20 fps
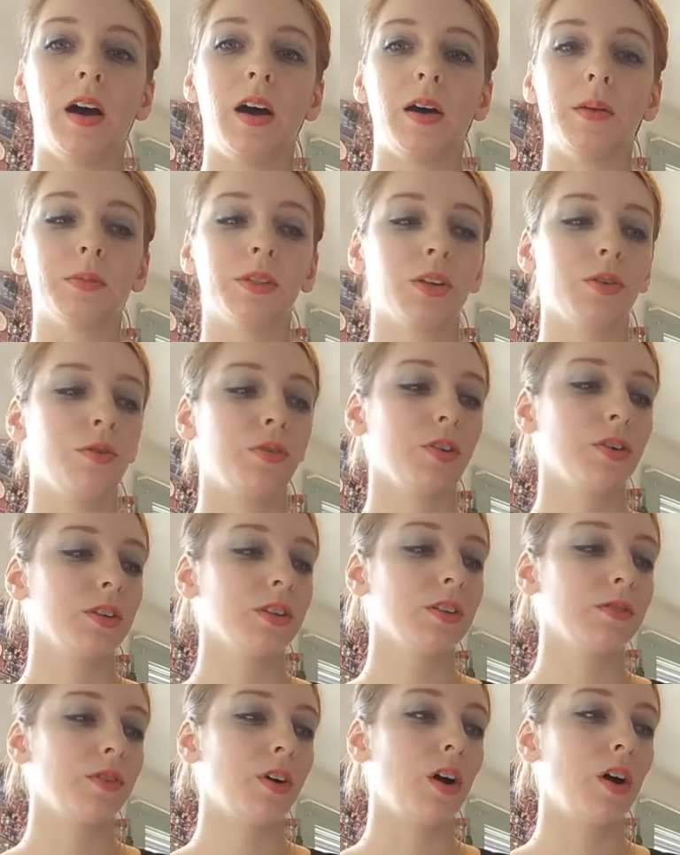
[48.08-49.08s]
So first
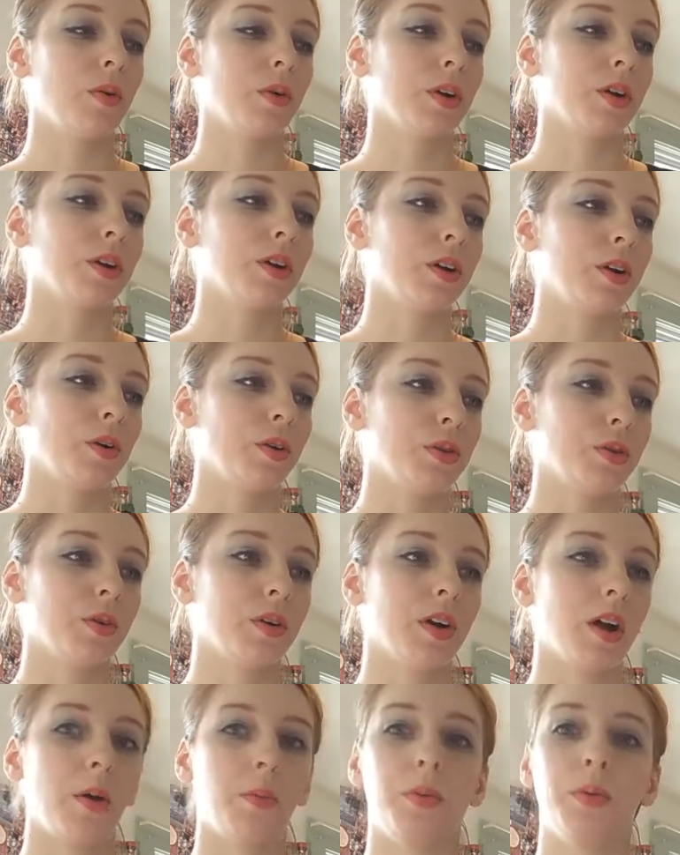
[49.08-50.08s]
of all, we're going to go through
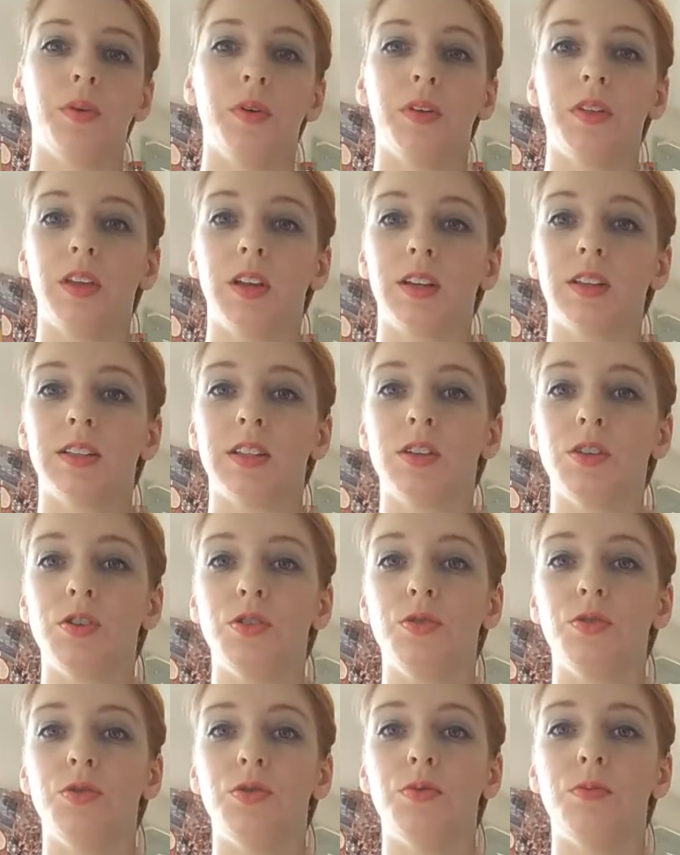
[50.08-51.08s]
a couple of things that
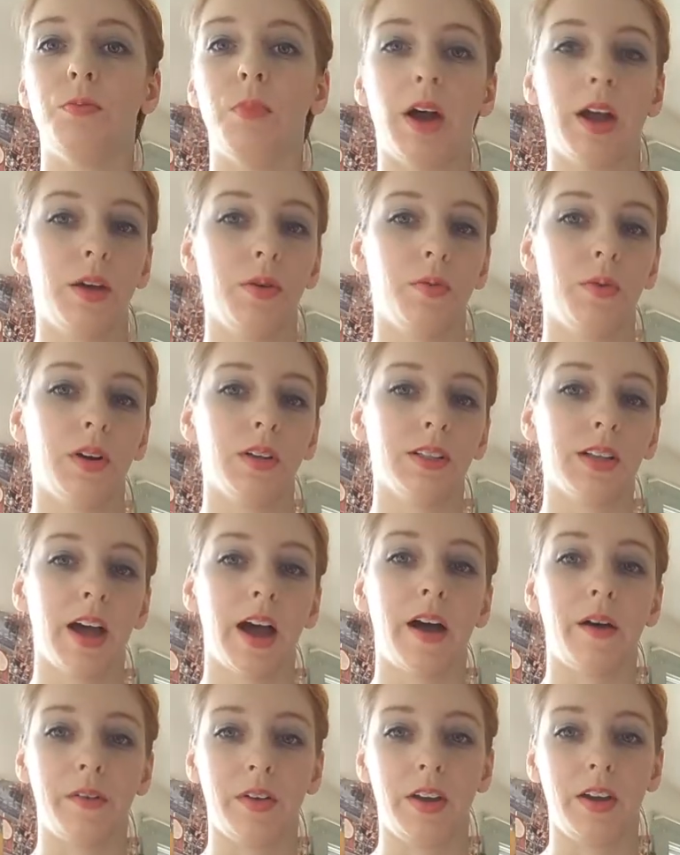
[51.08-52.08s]
you might want to
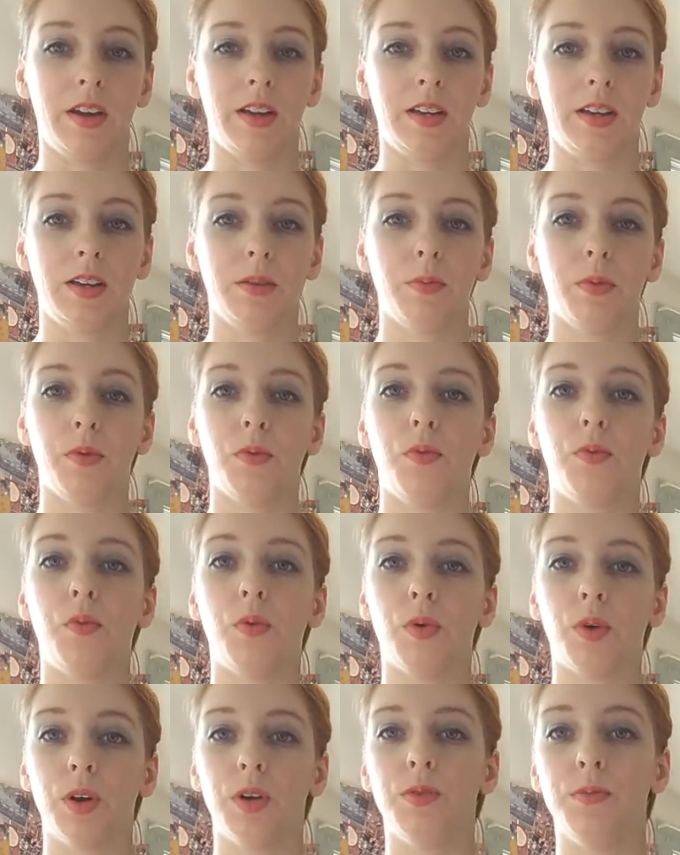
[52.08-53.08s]
have handy
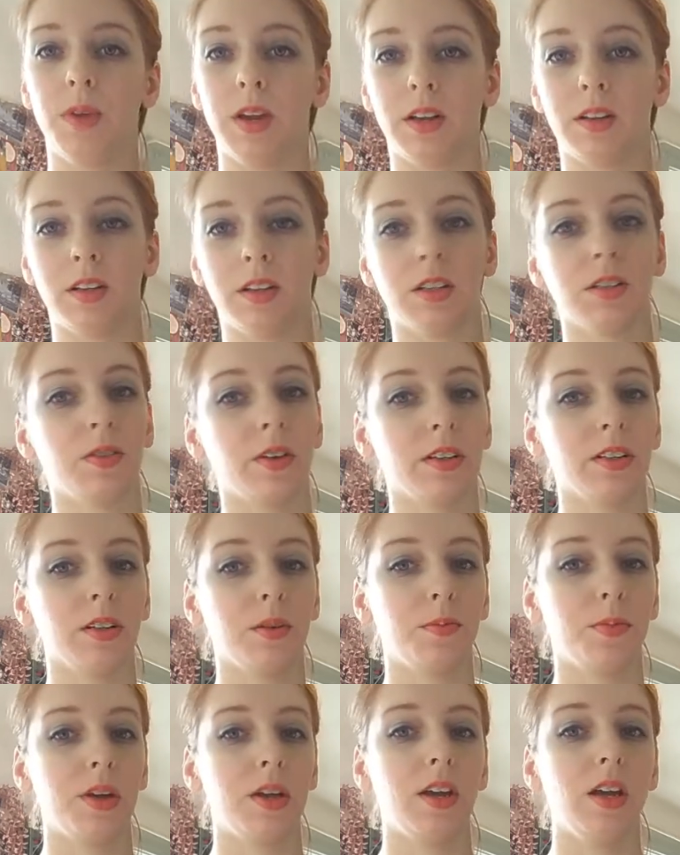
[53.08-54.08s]
before you make this
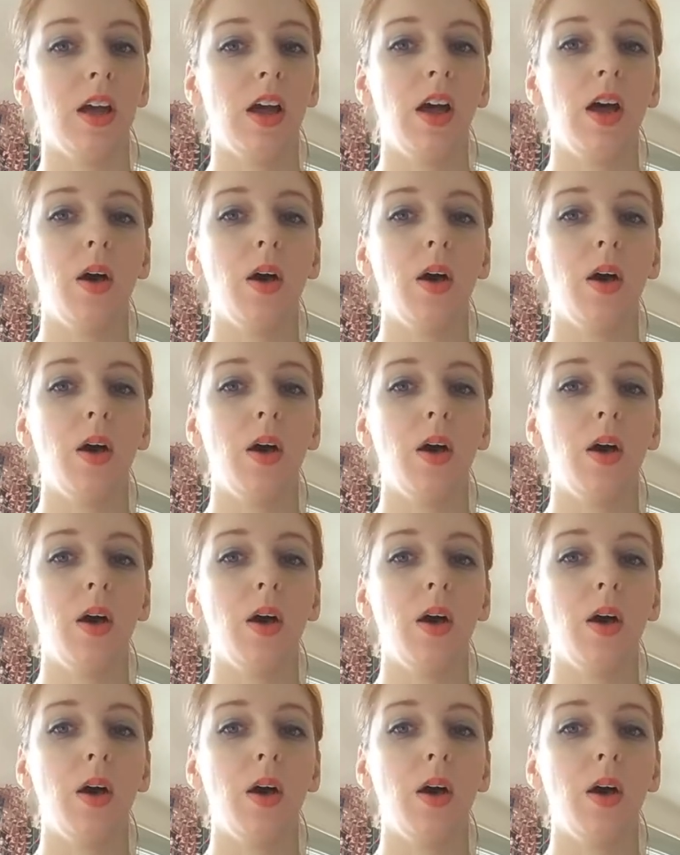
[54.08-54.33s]
recipe.